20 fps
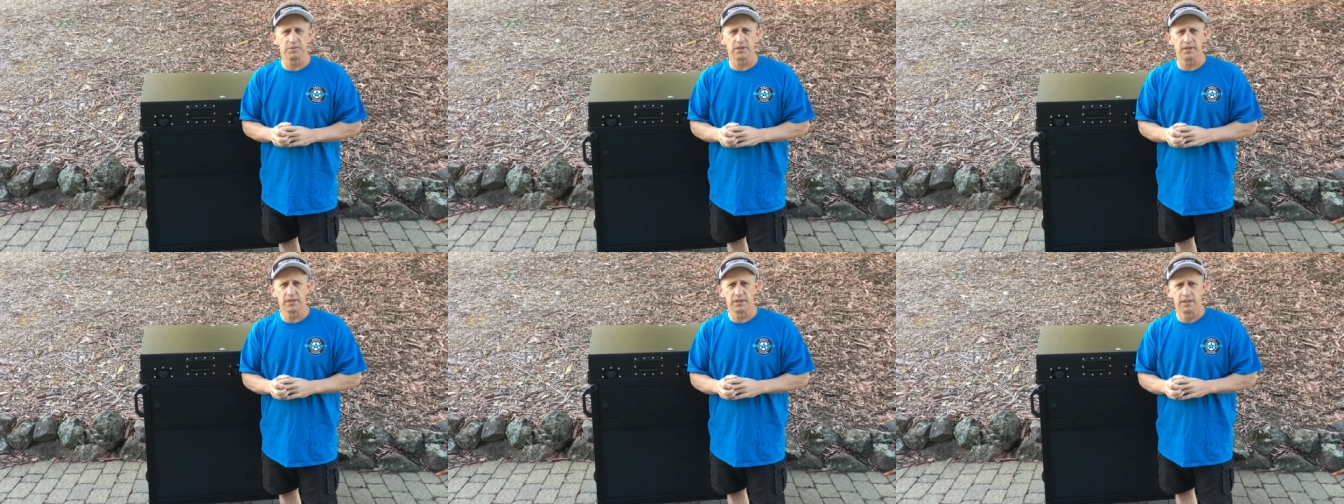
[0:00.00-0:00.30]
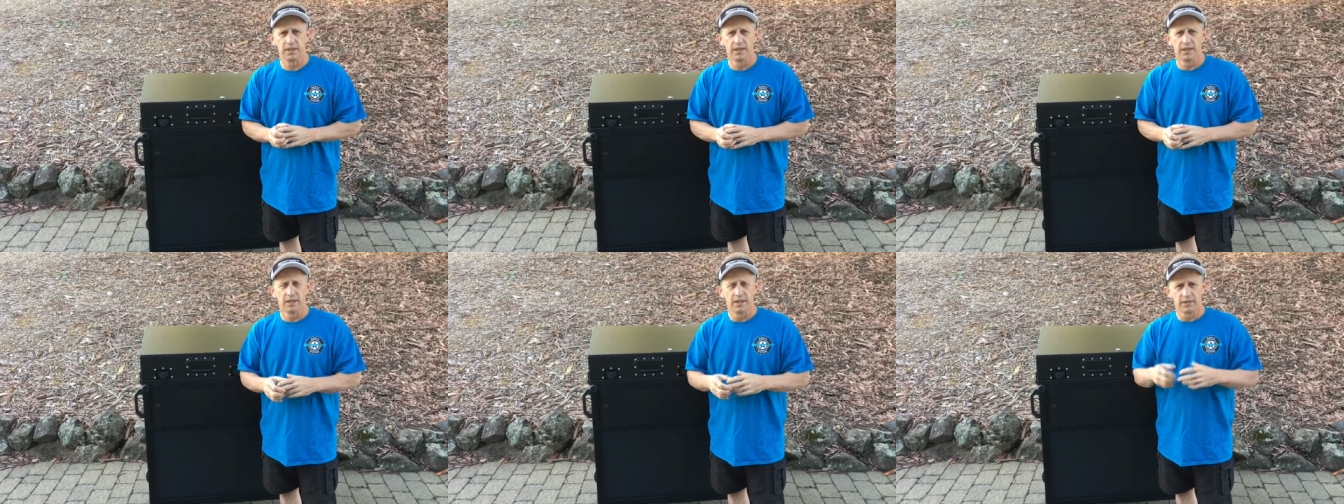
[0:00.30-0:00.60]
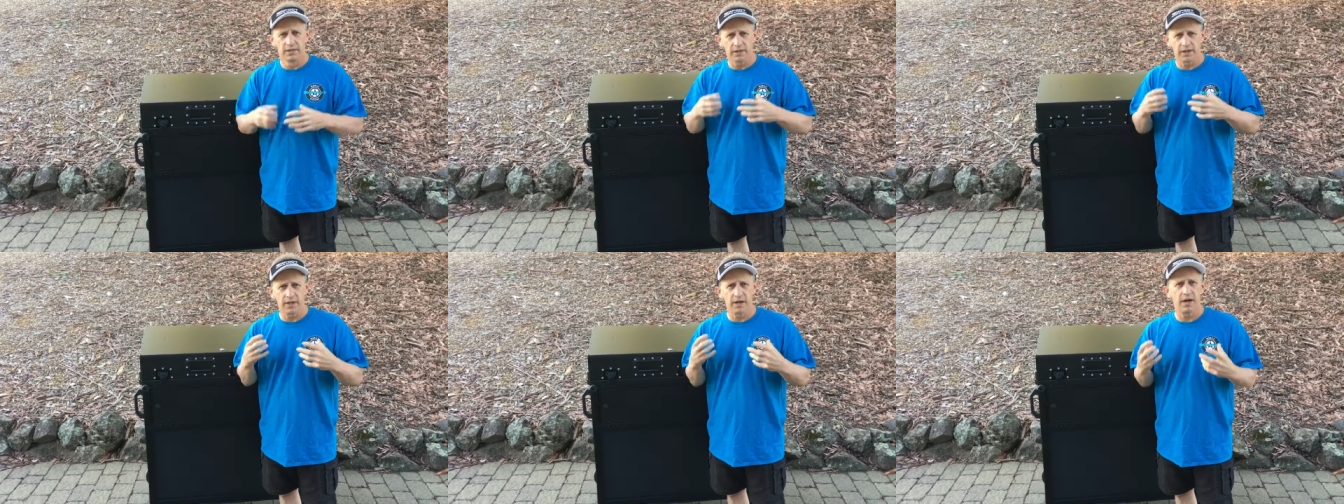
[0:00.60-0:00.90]
but
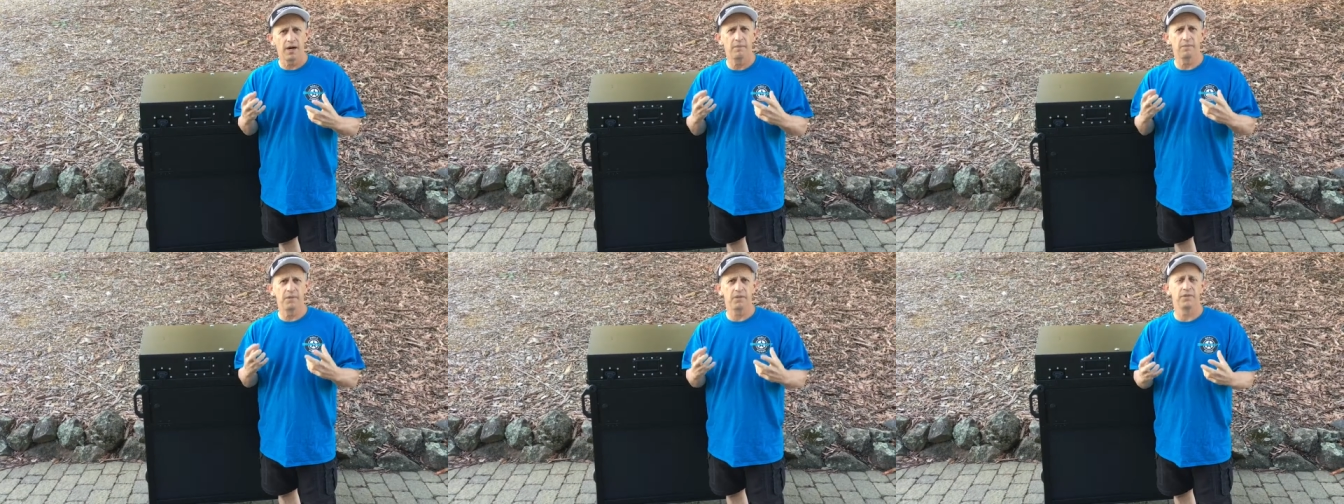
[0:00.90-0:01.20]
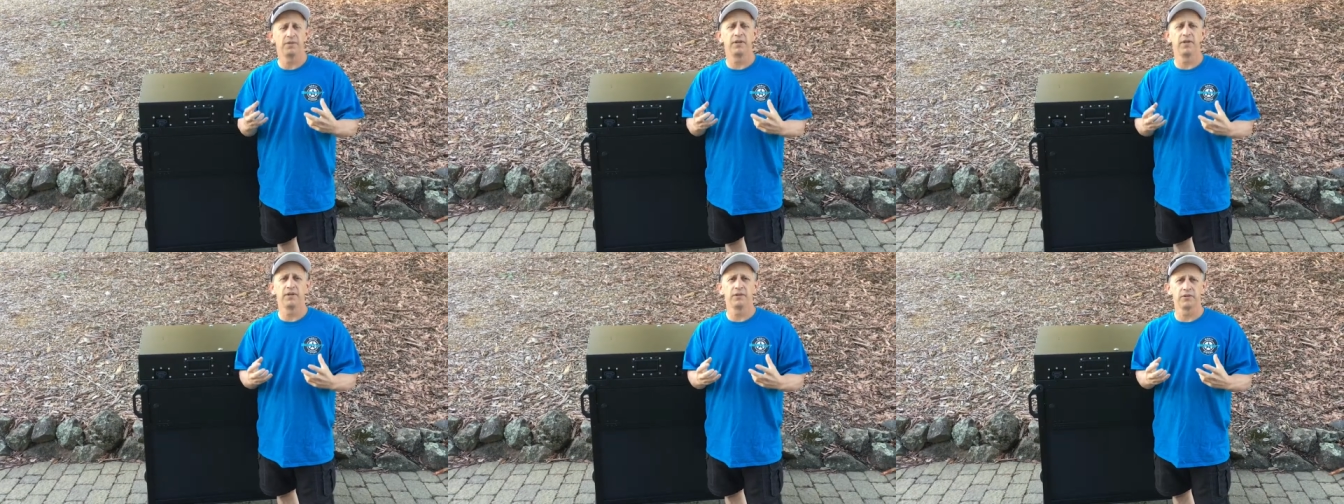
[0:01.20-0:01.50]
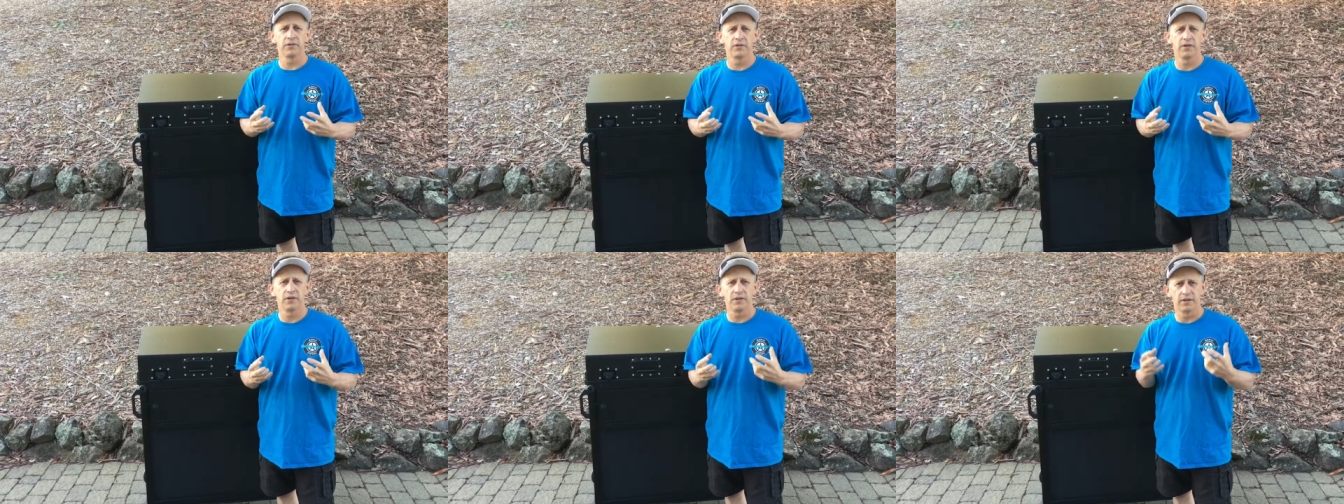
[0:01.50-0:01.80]
the common
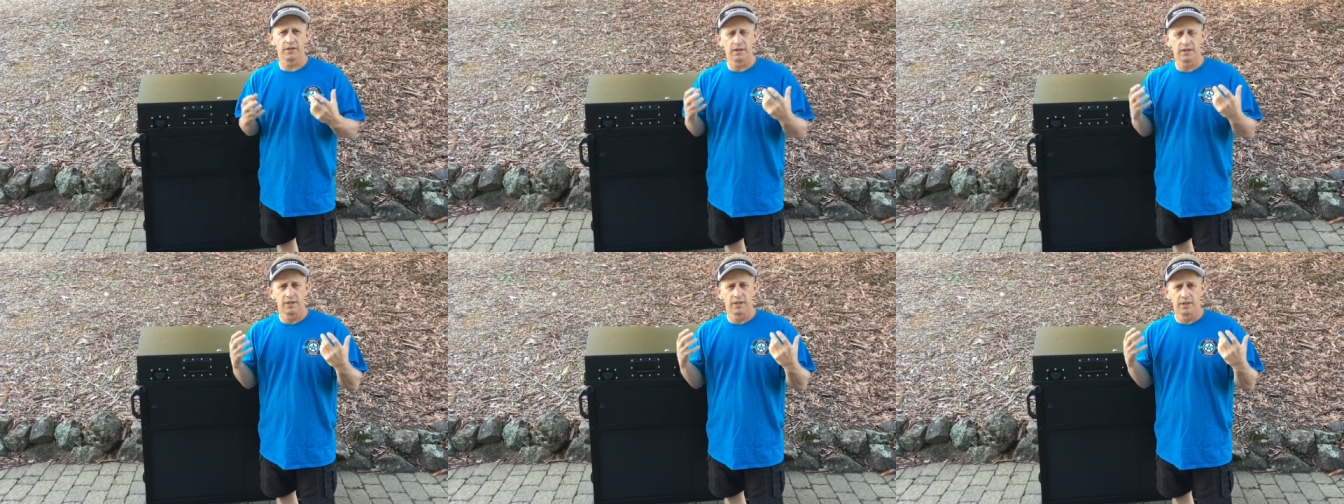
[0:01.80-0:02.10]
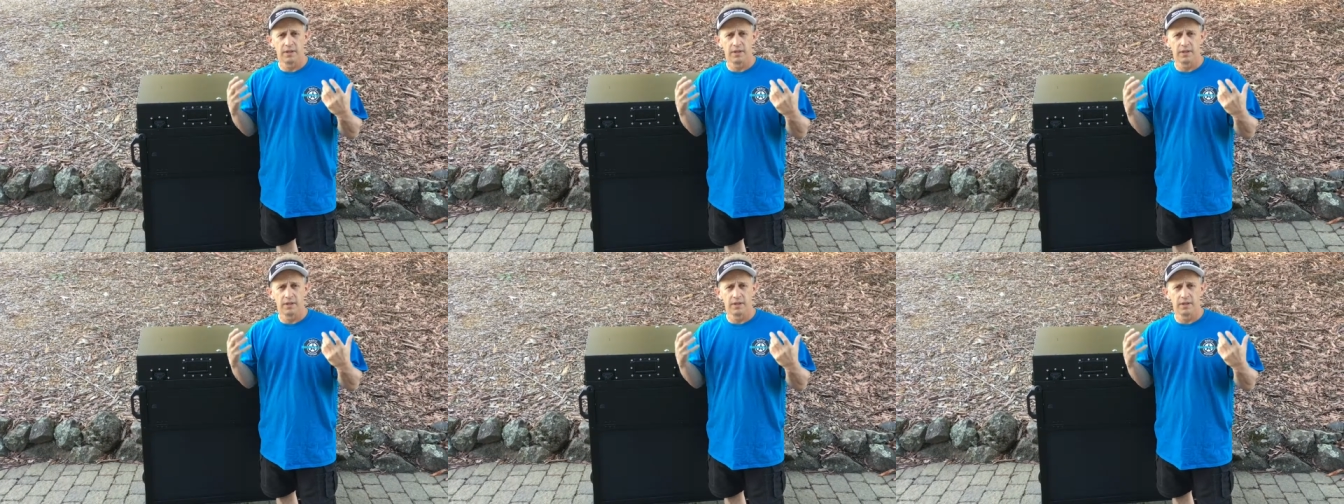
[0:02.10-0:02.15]
things are